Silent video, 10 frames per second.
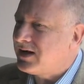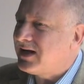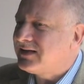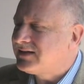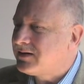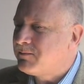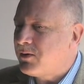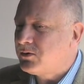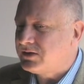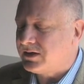As a
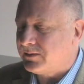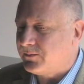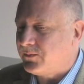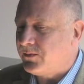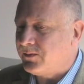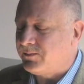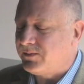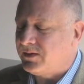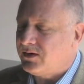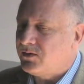composer,
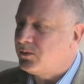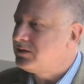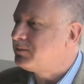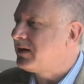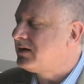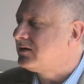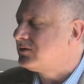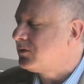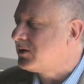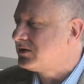we spend
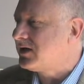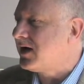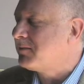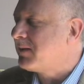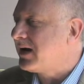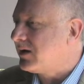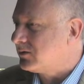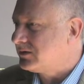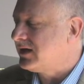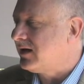so much time by
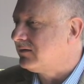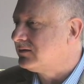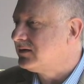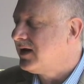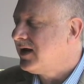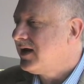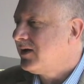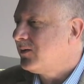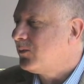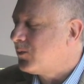ourselves
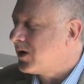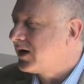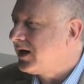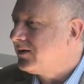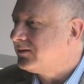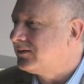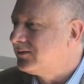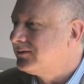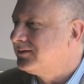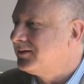working
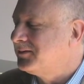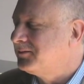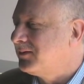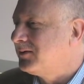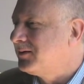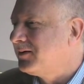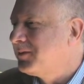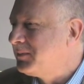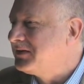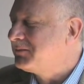on a
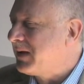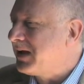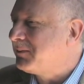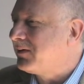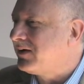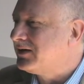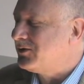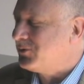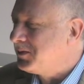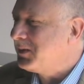piece of paper
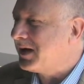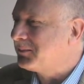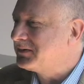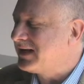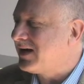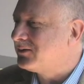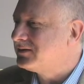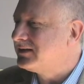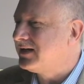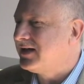and dreaming up
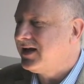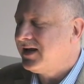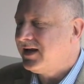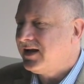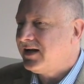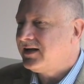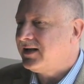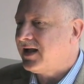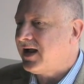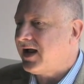sounds that,
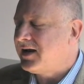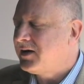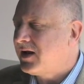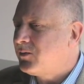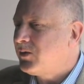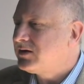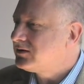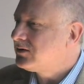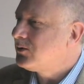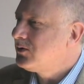and we are
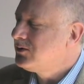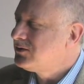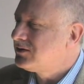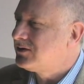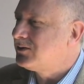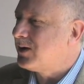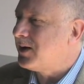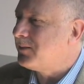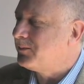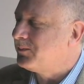so used
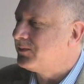to